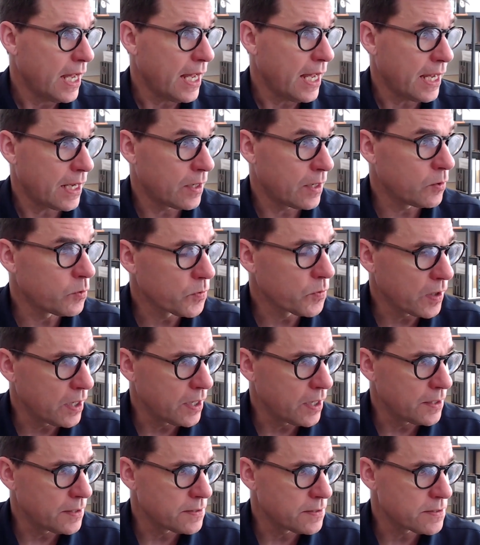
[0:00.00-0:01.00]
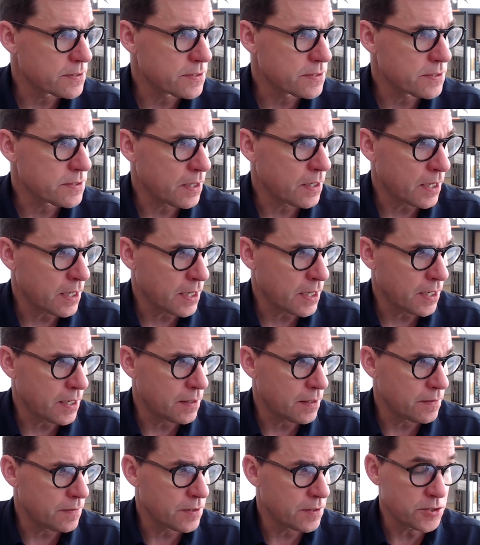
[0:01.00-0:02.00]
runs
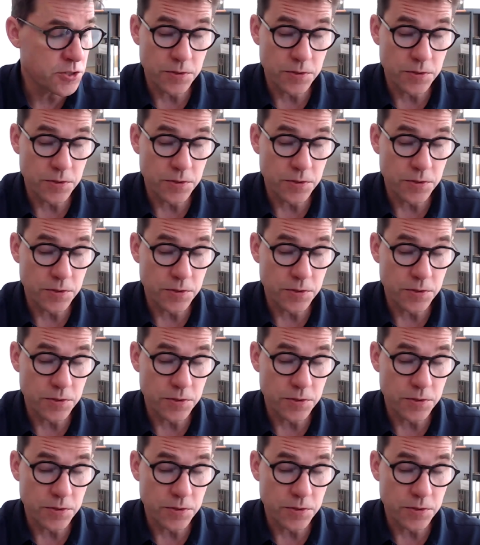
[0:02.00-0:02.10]
an